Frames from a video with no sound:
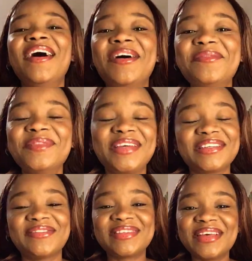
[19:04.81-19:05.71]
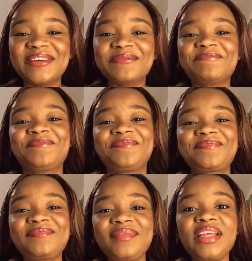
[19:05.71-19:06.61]
Okay, as I was saying,
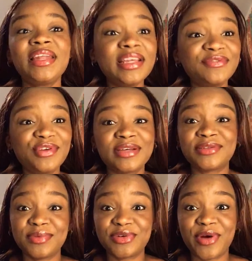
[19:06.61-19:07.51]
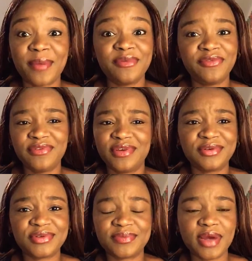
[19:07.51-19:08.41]
like the video and subscribe if you're
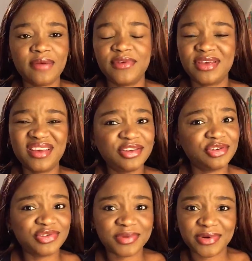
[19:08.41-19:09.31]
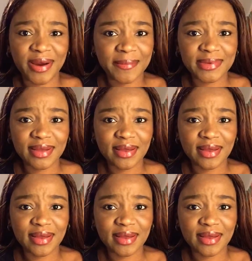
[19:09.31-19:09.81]
not here and you're not subscribed.